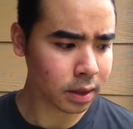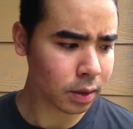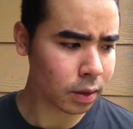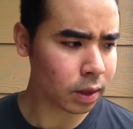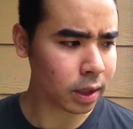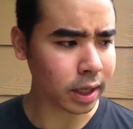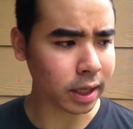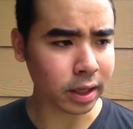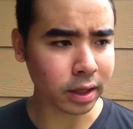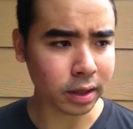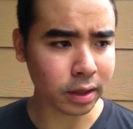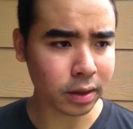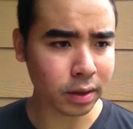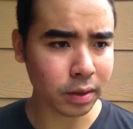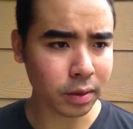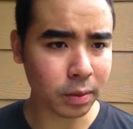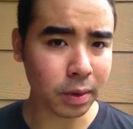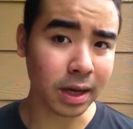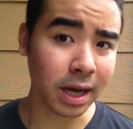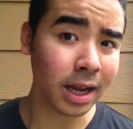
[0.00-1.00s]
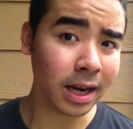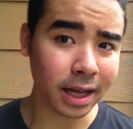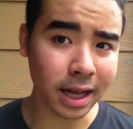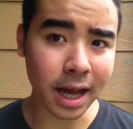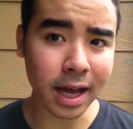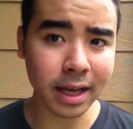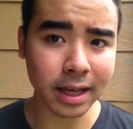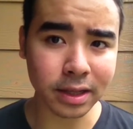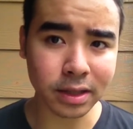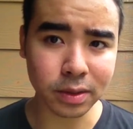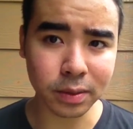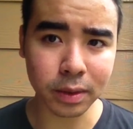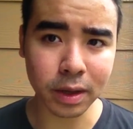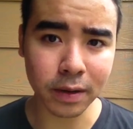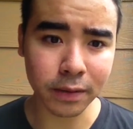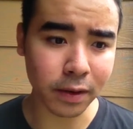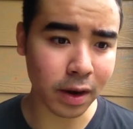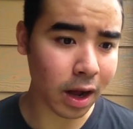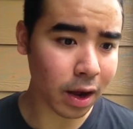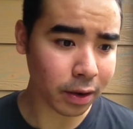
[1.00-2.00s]
like, what kind of guy he is or
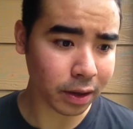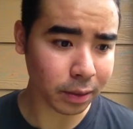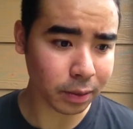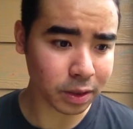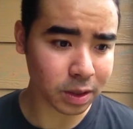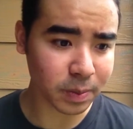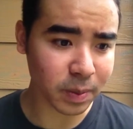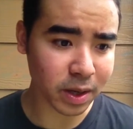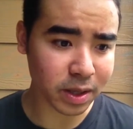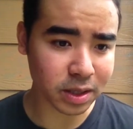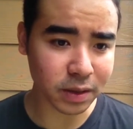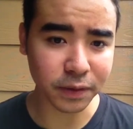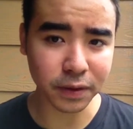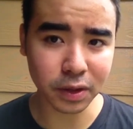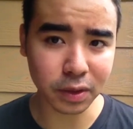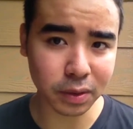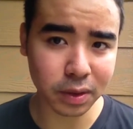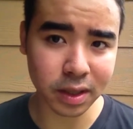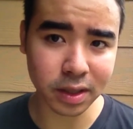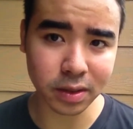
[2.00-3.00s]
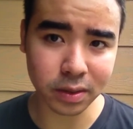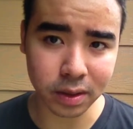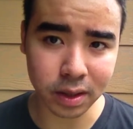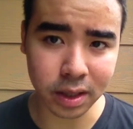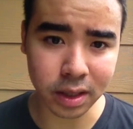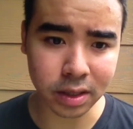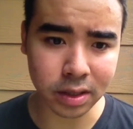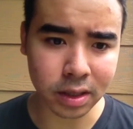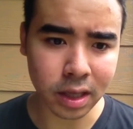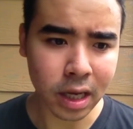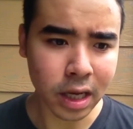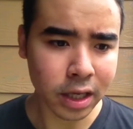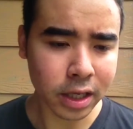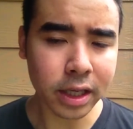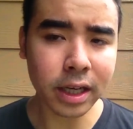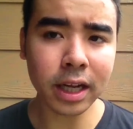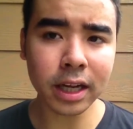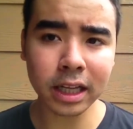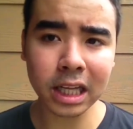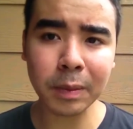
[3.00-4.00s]
whatever, how he responds if you do this or this, you
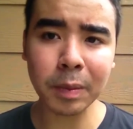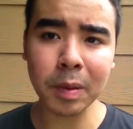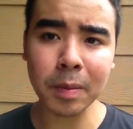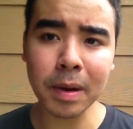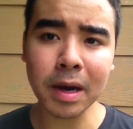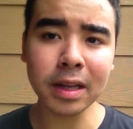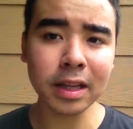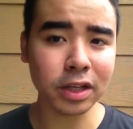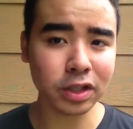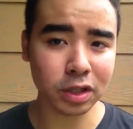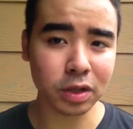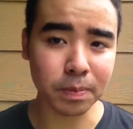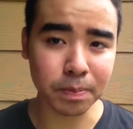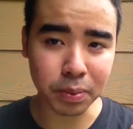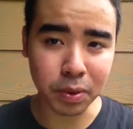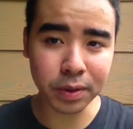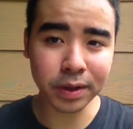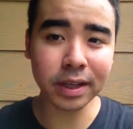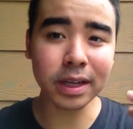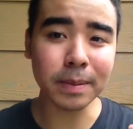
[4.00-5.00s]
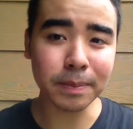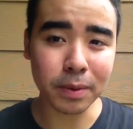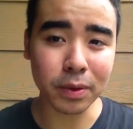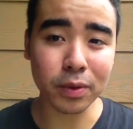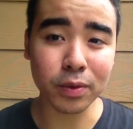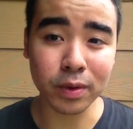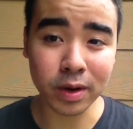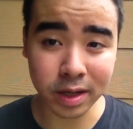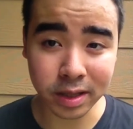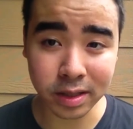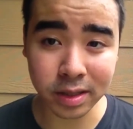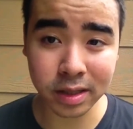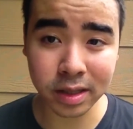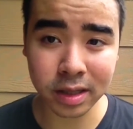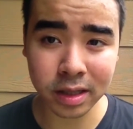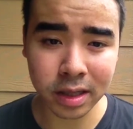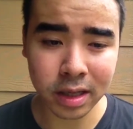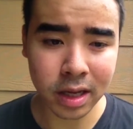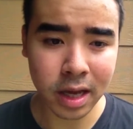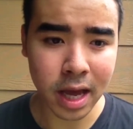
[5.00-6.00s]
got to keep in mind that you're putting up a risk.
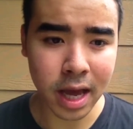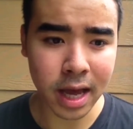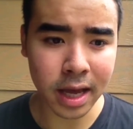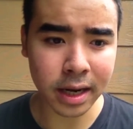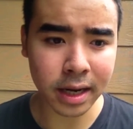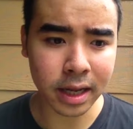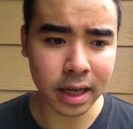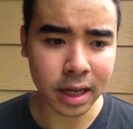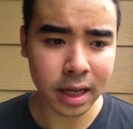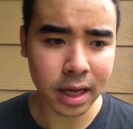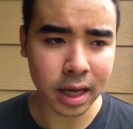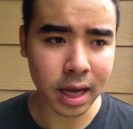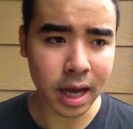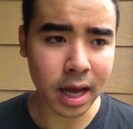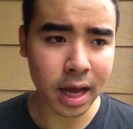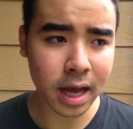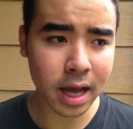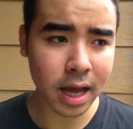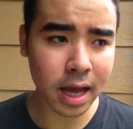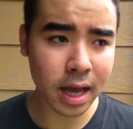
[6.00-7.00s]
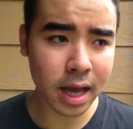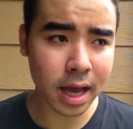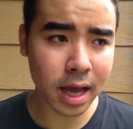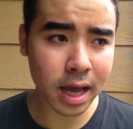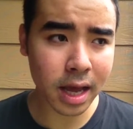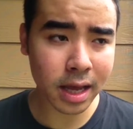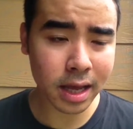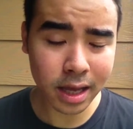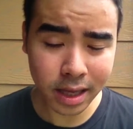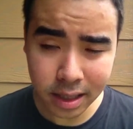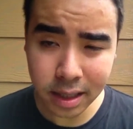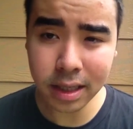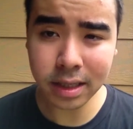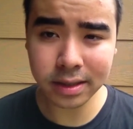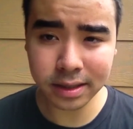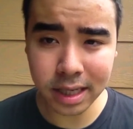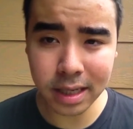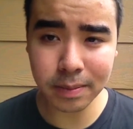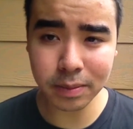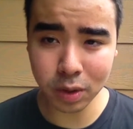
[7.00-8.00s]
And in the
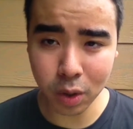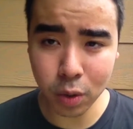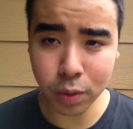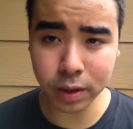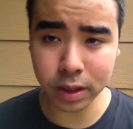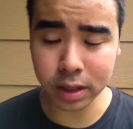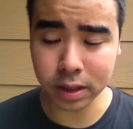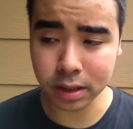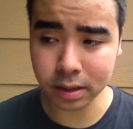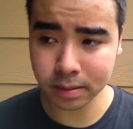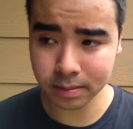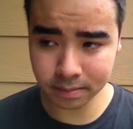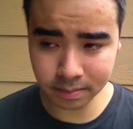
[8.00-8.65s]
same token,